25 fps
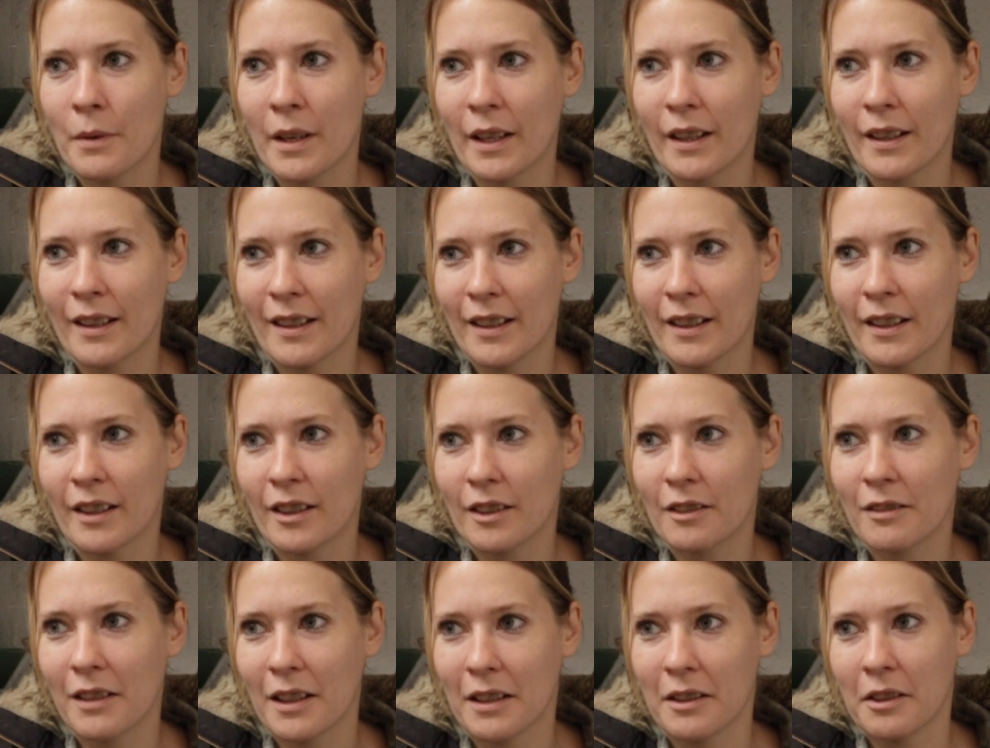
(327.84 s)
We're
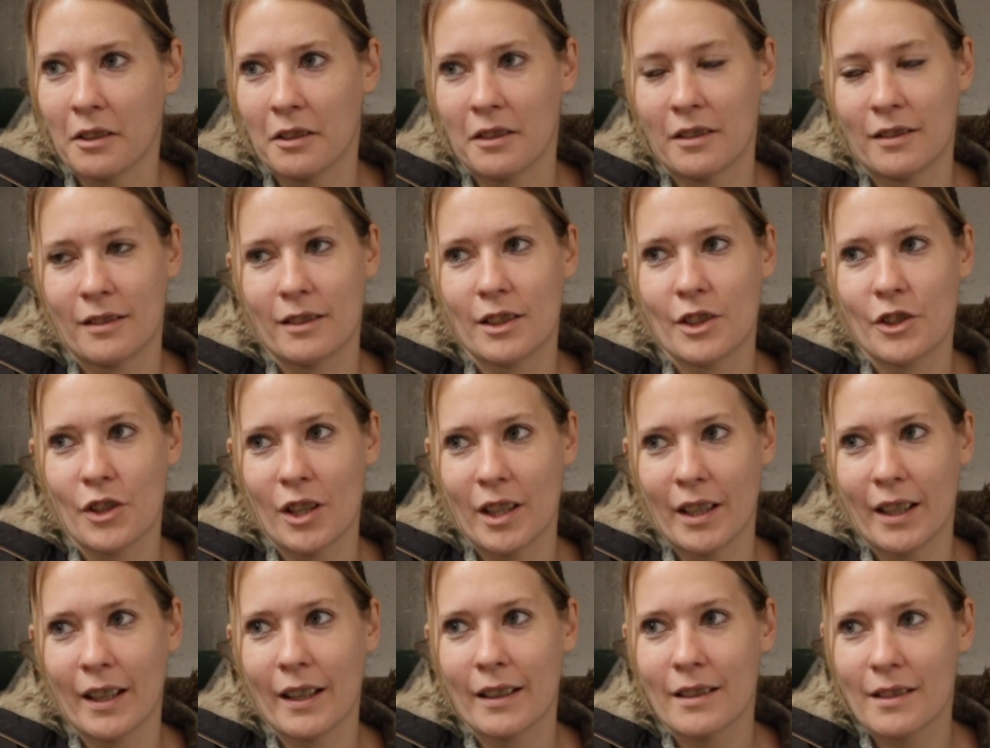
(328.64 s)
gonna crack on,
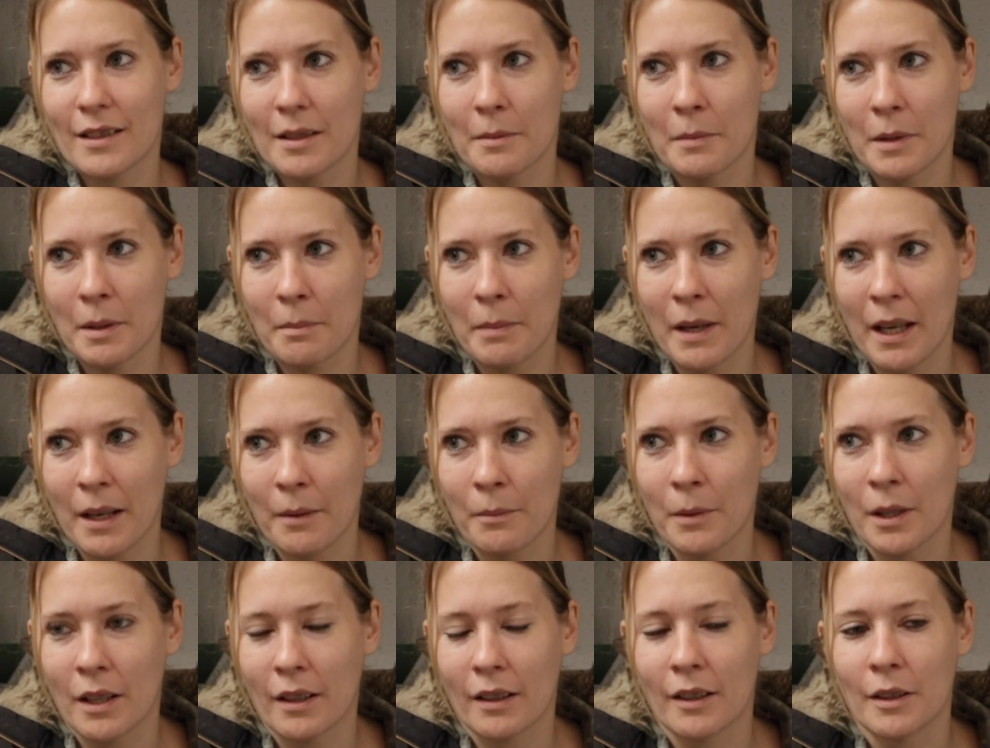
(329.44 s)
try and get some of the
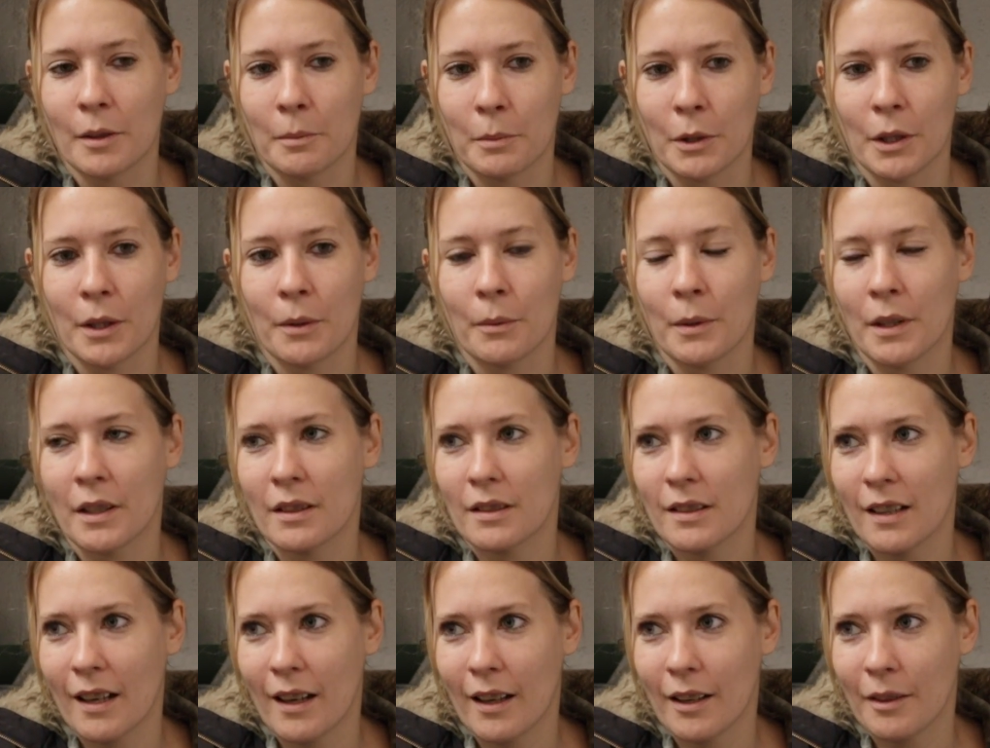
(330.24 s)
paintwork and the
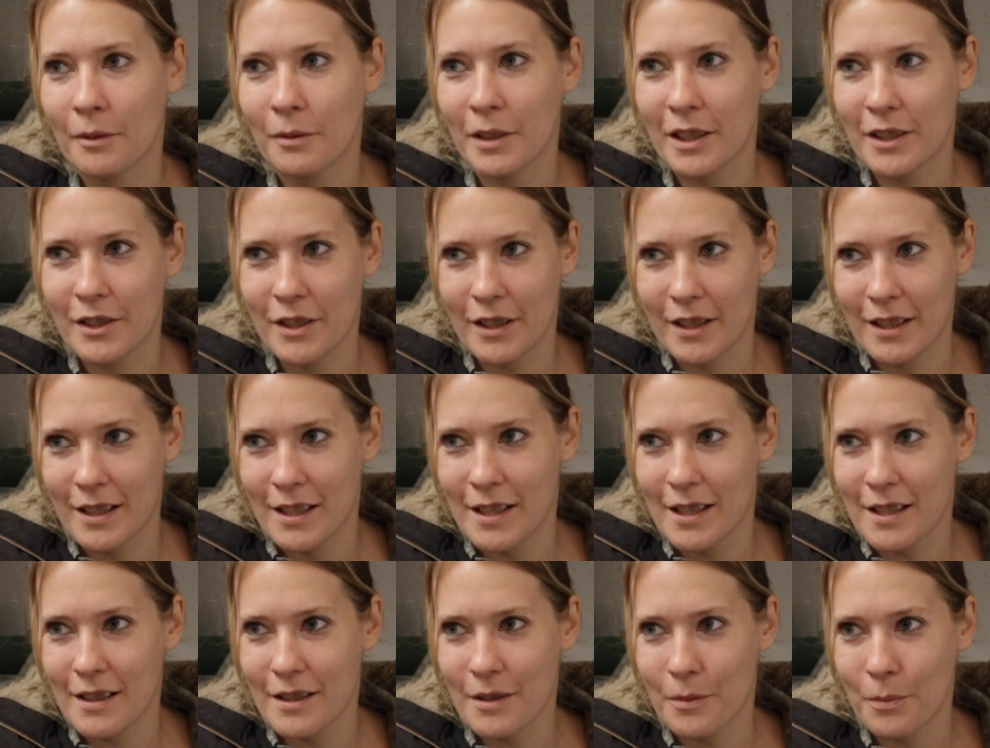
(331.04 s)
bodywork done, which
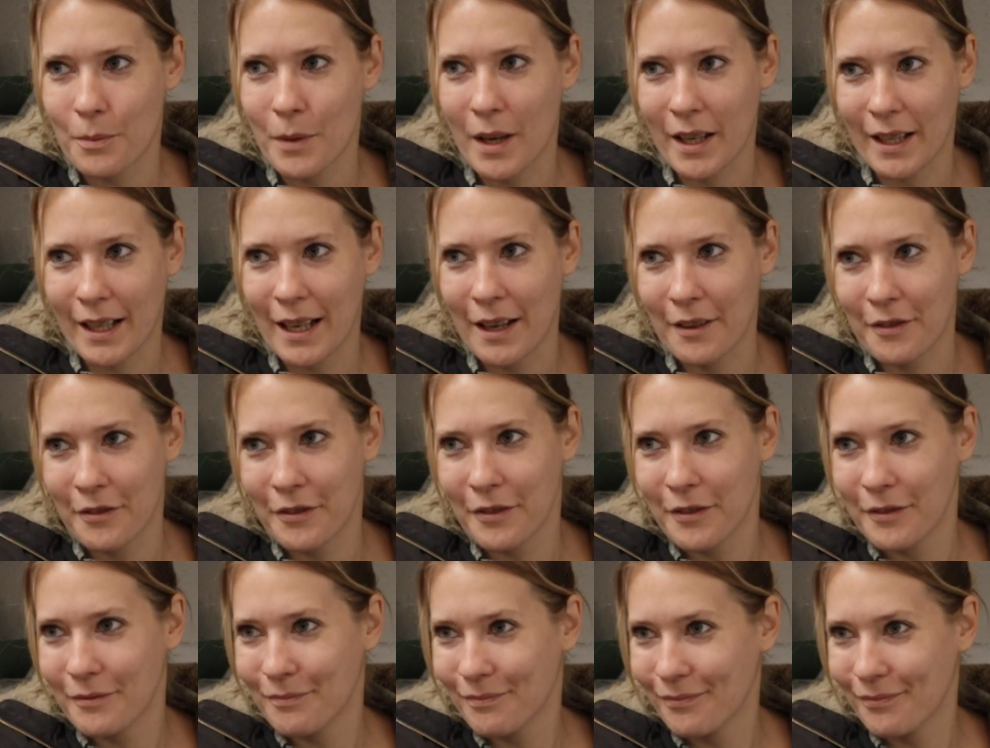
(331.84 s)
is where Kev